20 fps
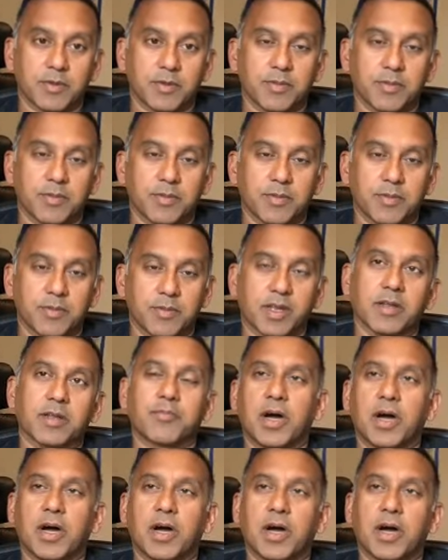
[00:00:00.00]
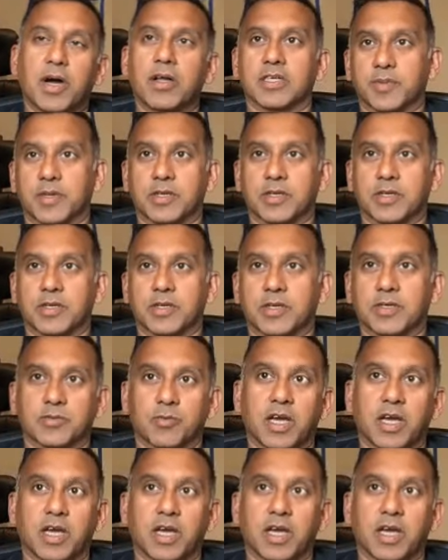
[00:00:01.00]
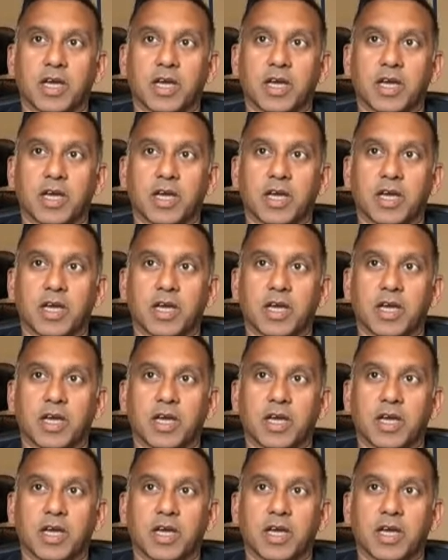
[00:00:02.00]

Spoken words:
making money, and partly it's because